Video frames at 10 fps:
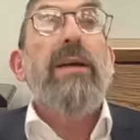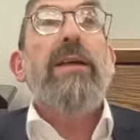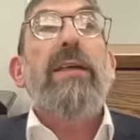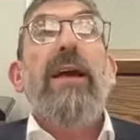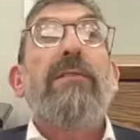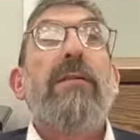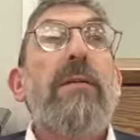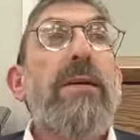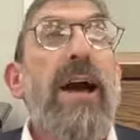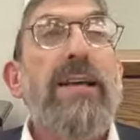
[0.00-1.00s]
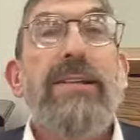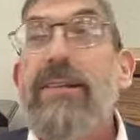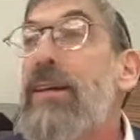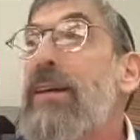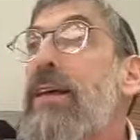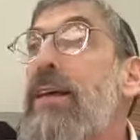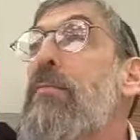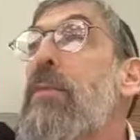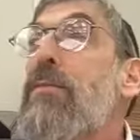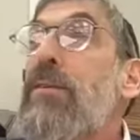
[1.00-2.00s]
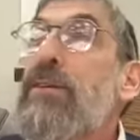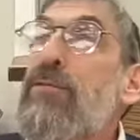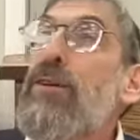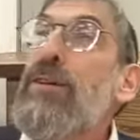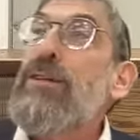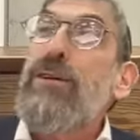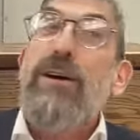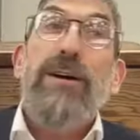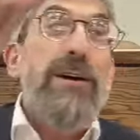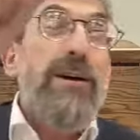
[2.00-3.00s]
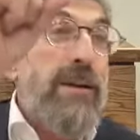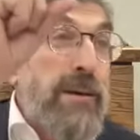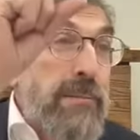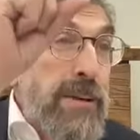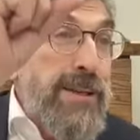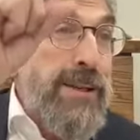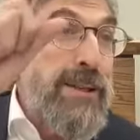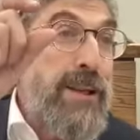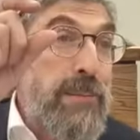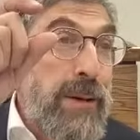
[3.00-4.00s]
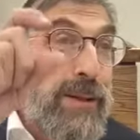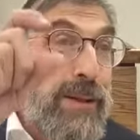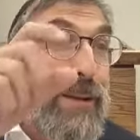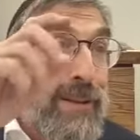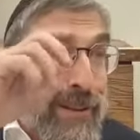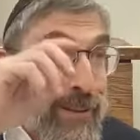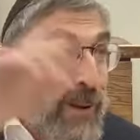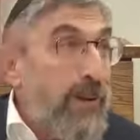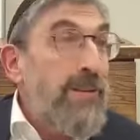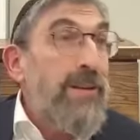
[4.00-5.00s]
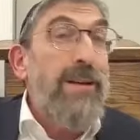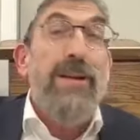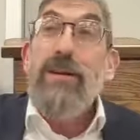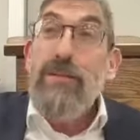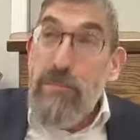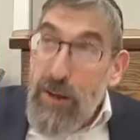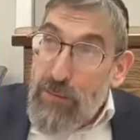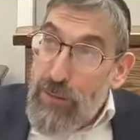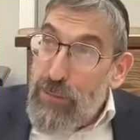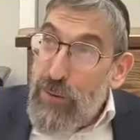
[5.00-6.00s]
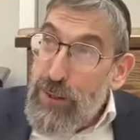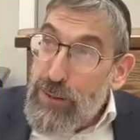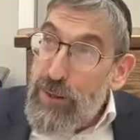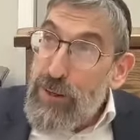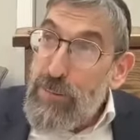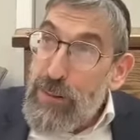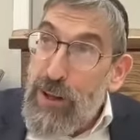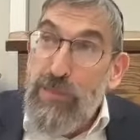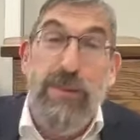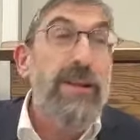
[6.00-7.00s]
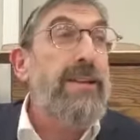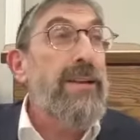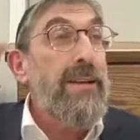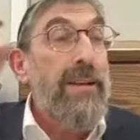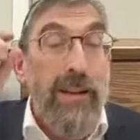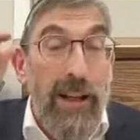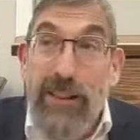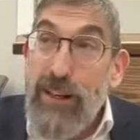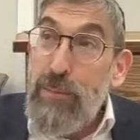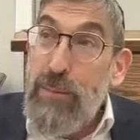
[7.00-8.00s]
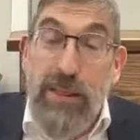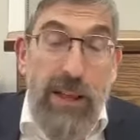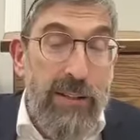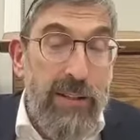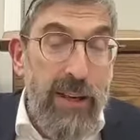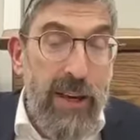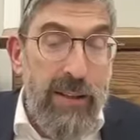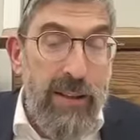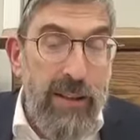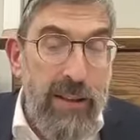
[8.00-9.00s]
You have a mikvah. It's 40 saw. You're missing a little bit. No, mikvah 40 saw. You can be toivel in a little bit less. You can't.